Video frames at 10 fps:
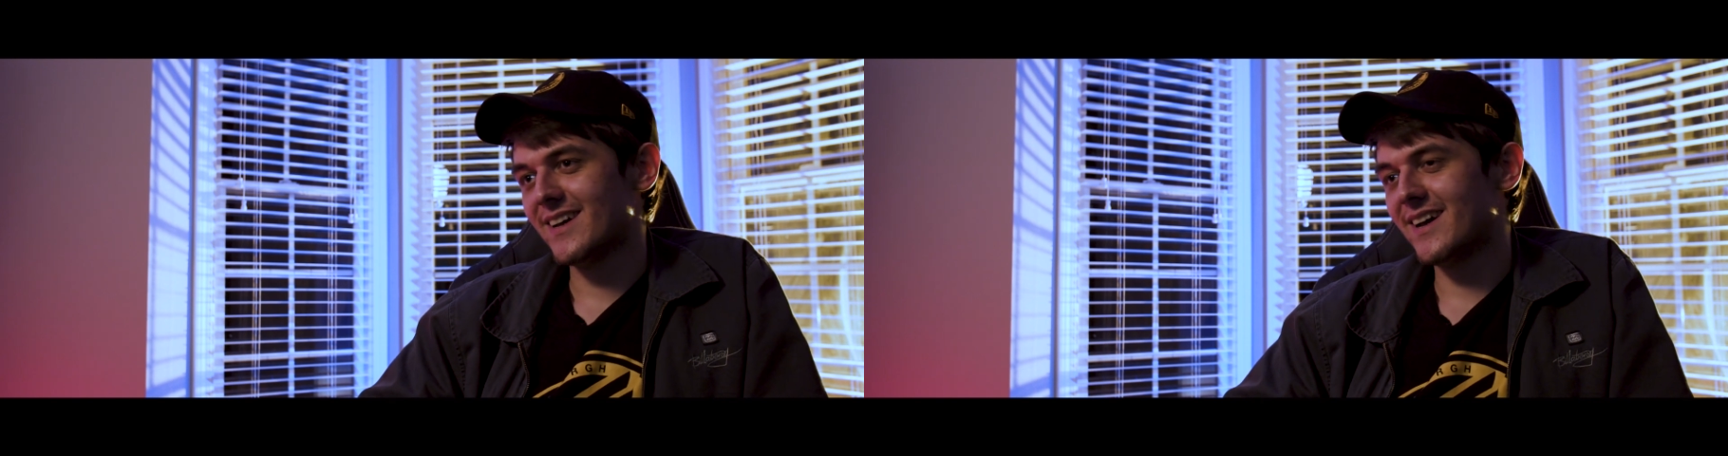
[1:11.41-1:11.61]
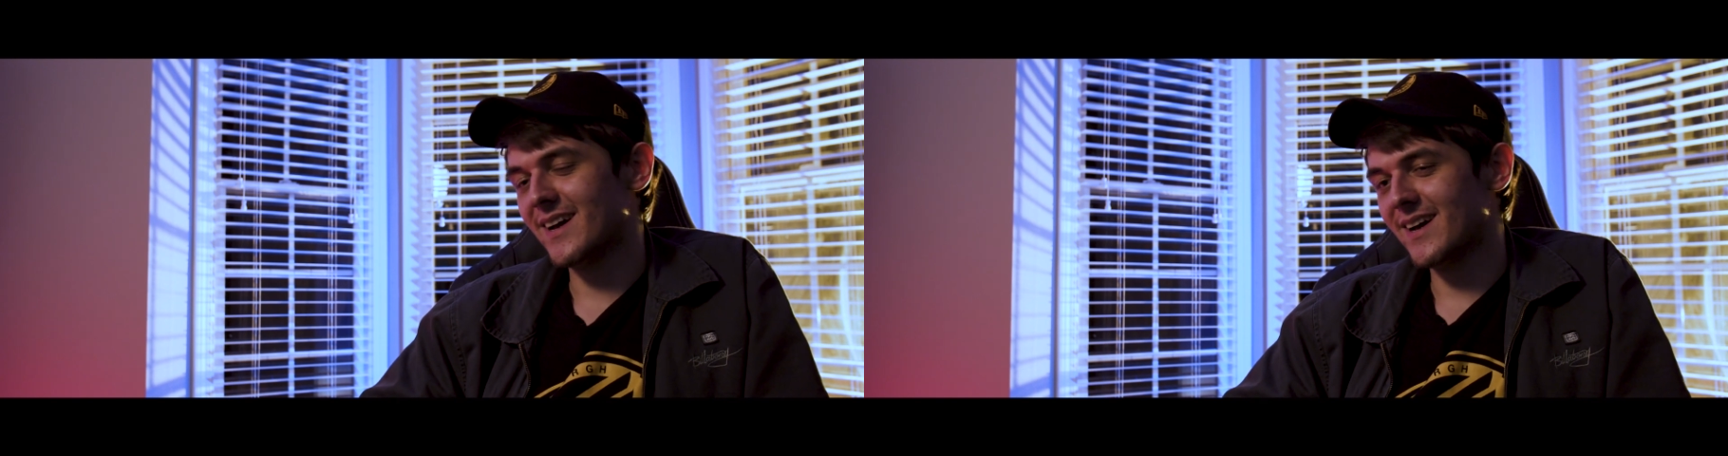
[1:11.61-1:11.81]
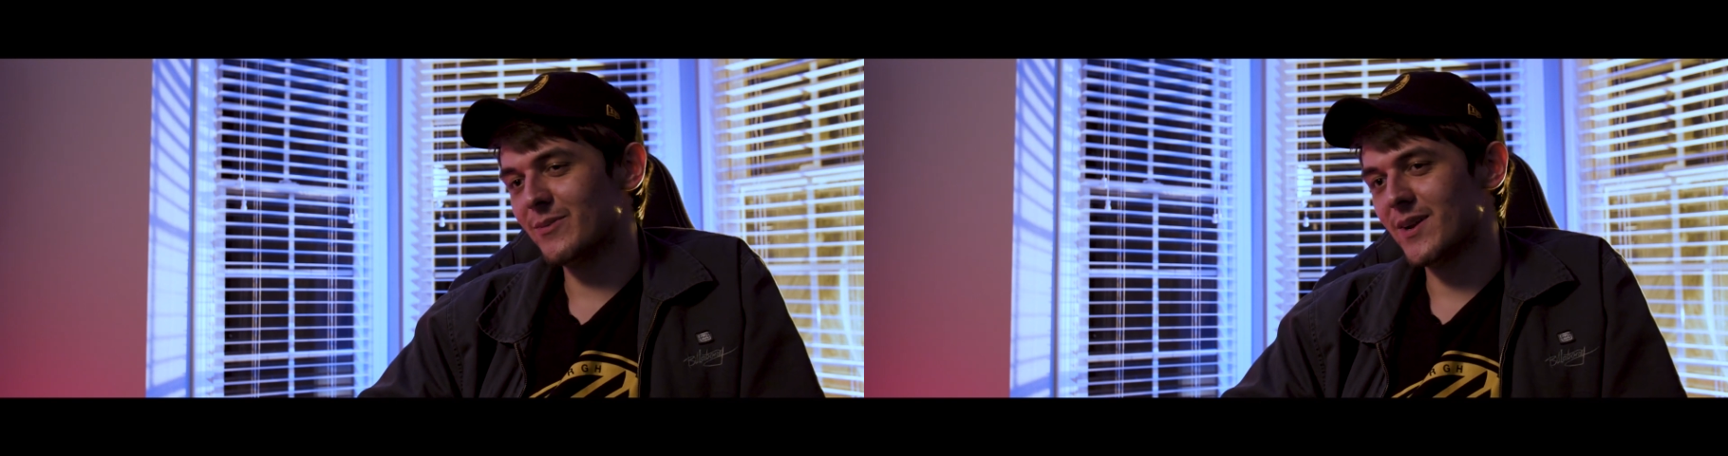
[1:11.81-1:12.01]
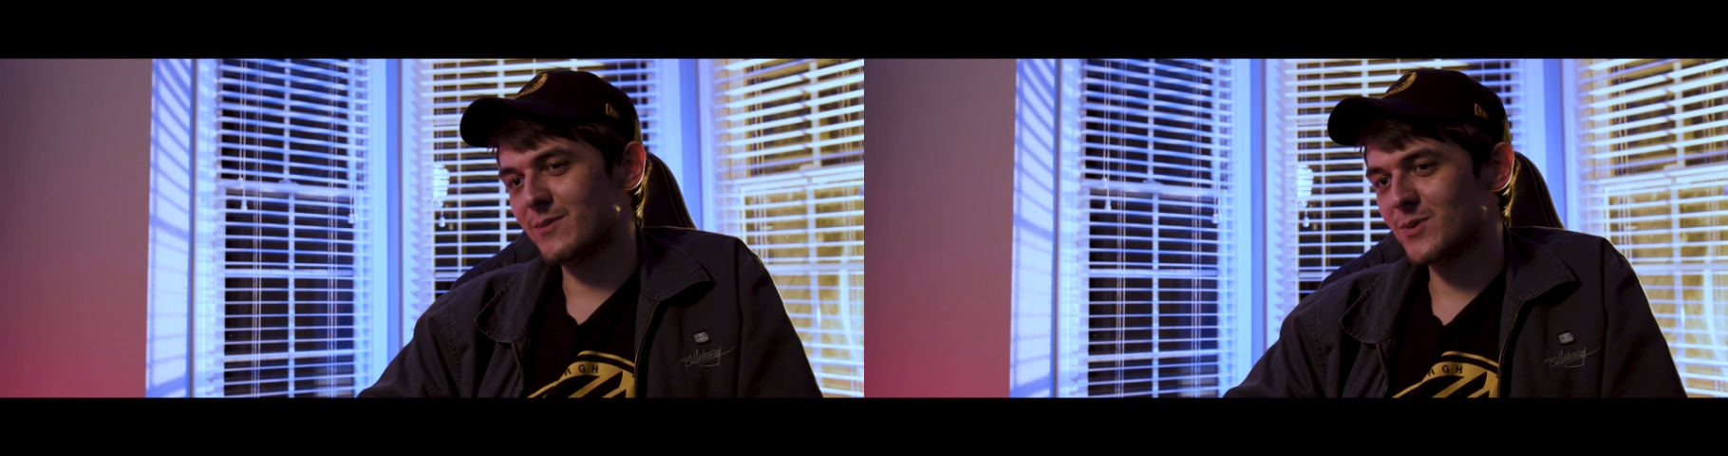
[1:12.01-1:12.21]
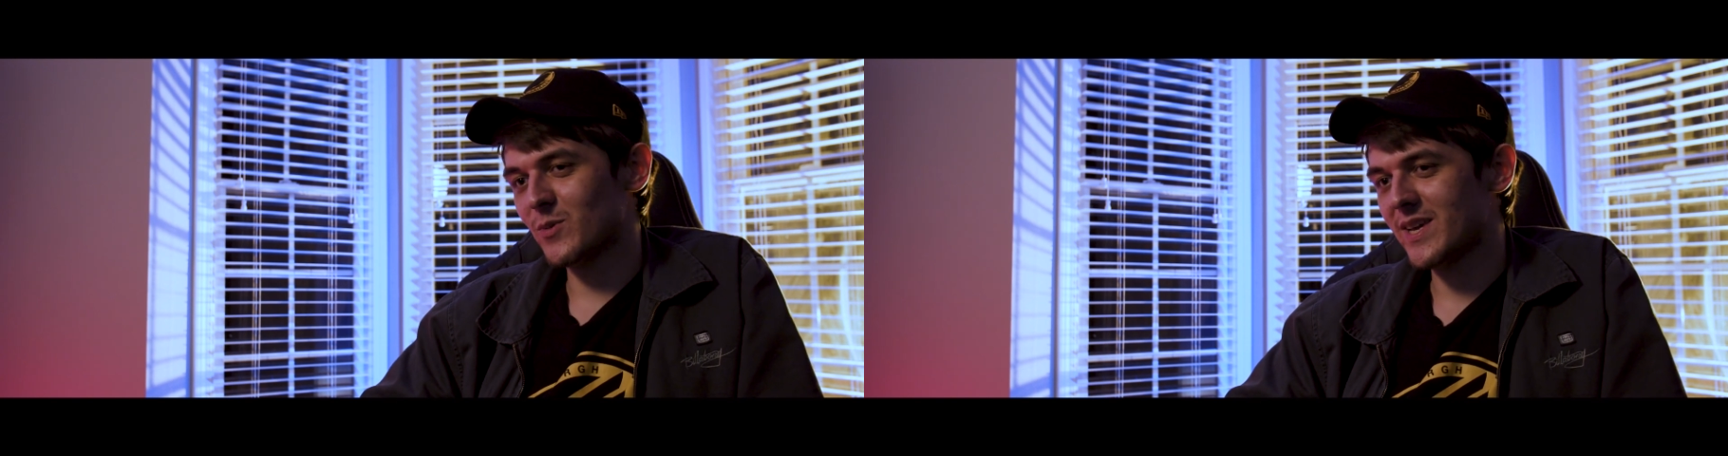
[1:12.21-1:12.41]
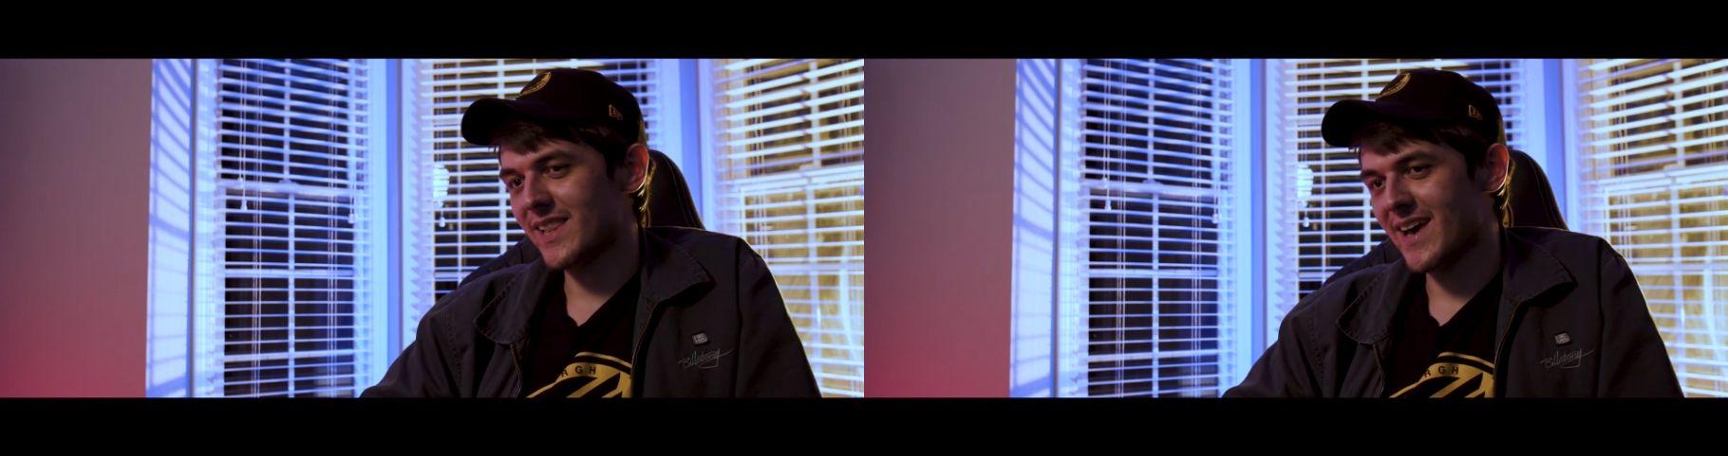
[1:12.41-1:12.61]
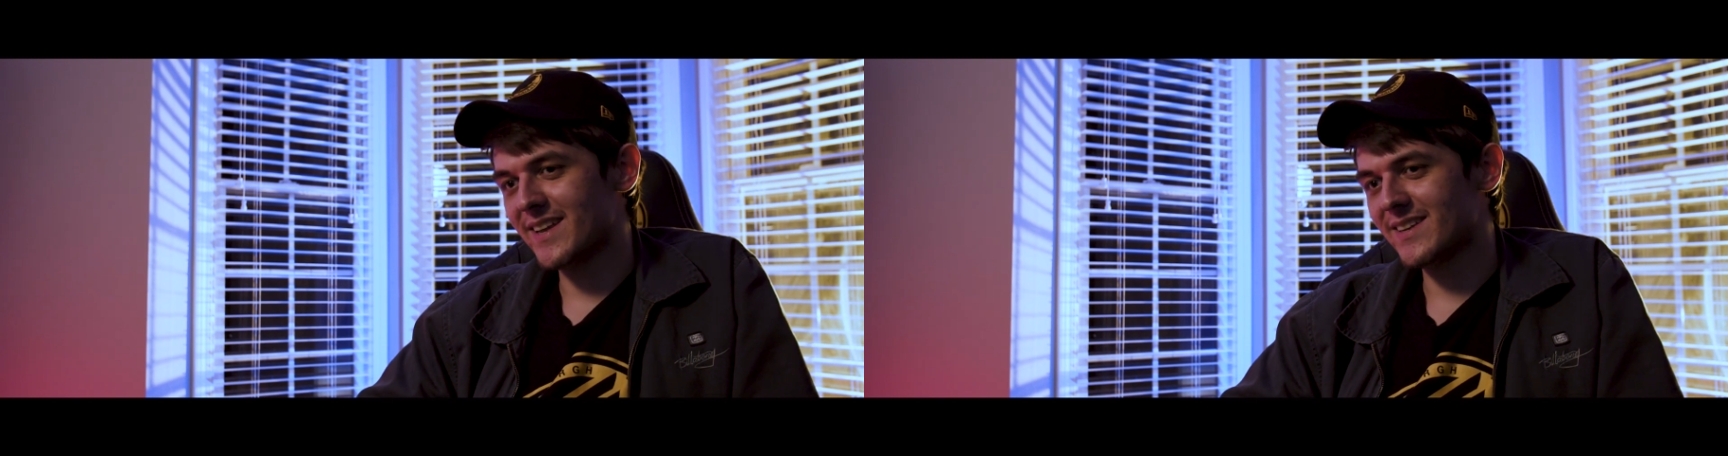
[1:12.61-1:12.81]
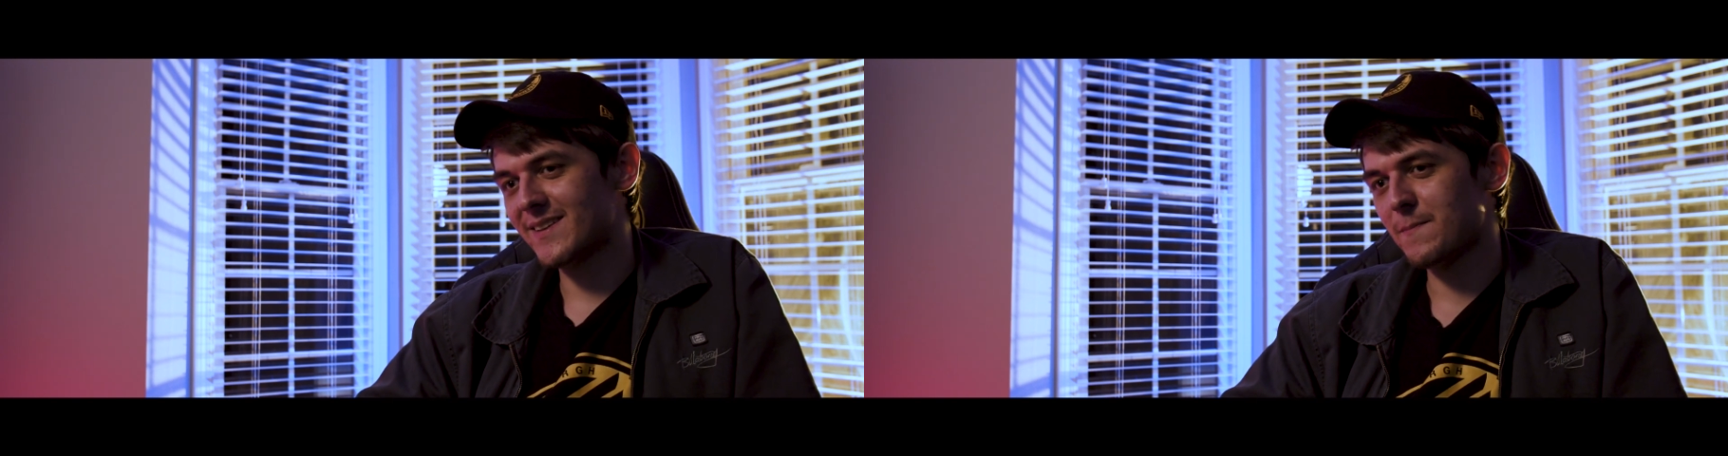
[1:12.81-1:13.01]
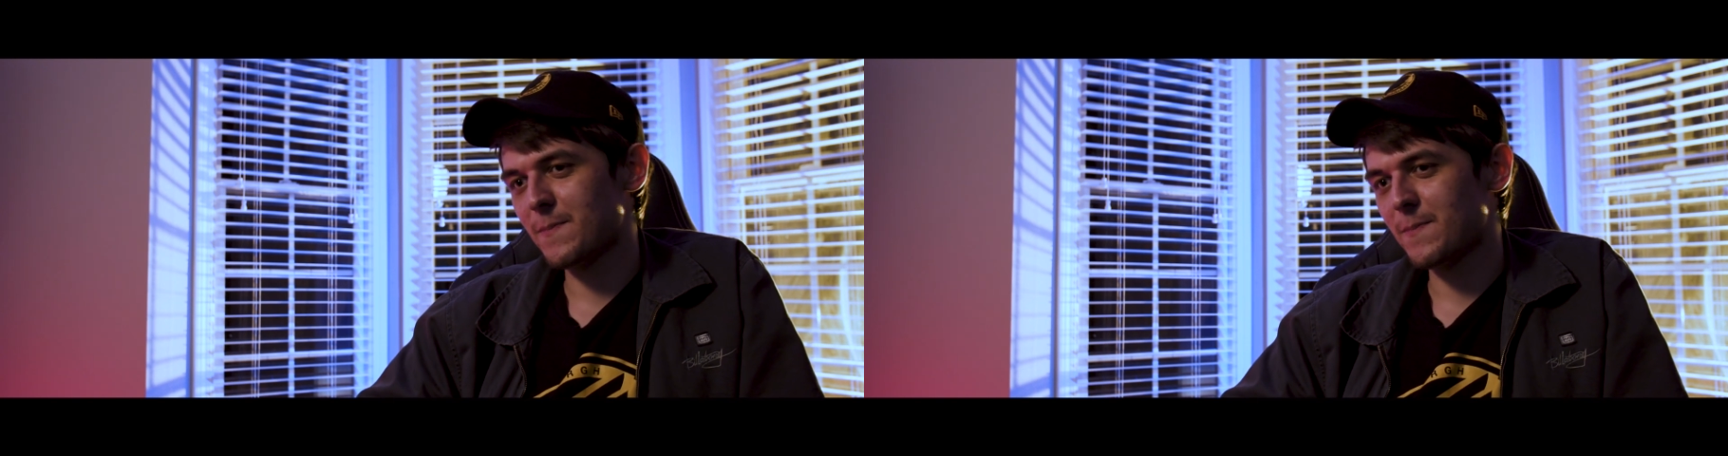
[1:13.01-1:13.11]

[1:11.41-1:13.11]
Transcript: when I was a wee lad,